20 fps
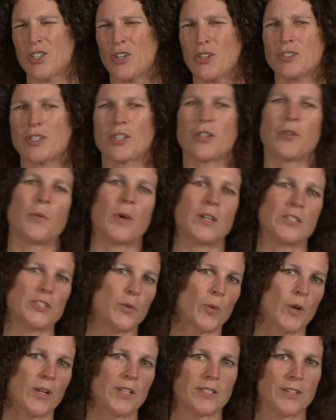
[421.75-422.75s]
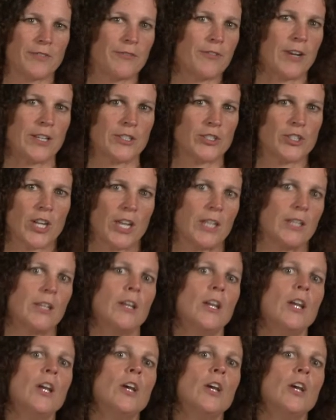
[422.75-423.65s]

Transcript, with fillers: those are the ones you want to differentiate.